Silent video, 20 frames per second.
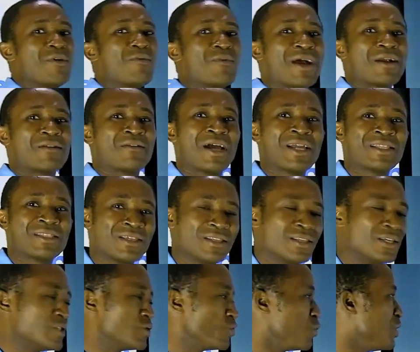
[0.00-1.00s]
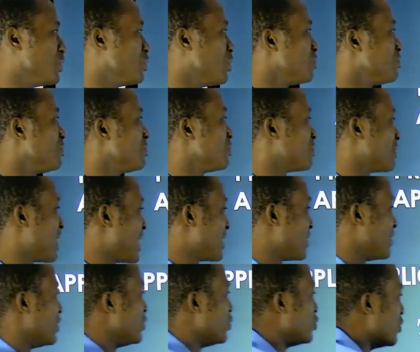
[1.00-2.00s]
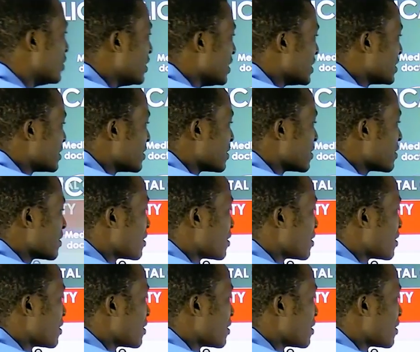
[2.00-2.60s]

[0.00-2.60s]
when we are writing it, we don't write the unit,